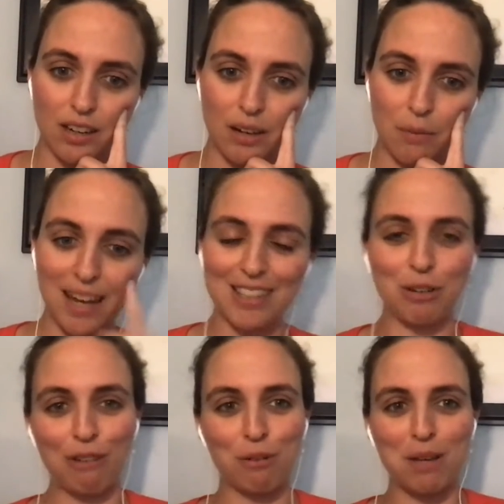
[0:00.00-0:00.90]
And it's
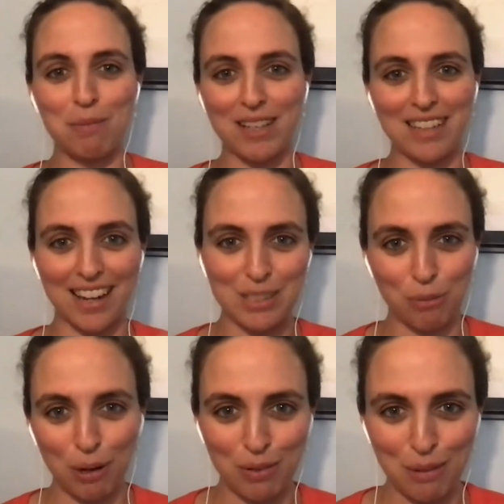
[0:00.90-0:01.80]
great for me because I get to
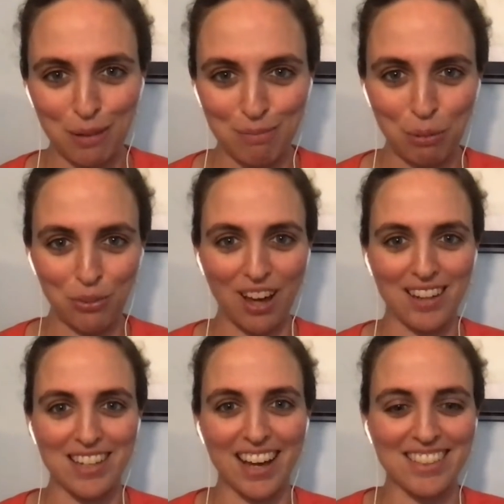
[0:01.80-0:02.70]
work with them in both
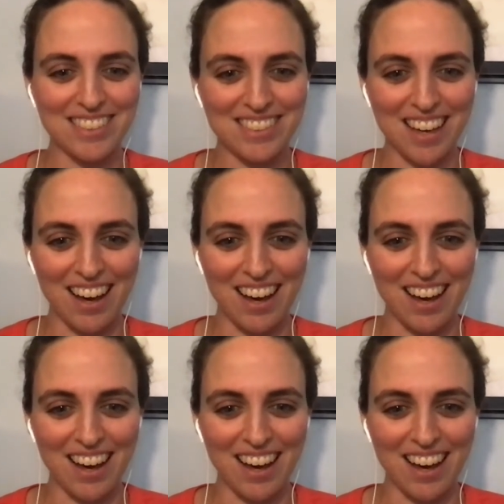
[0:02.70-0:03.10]
contexts.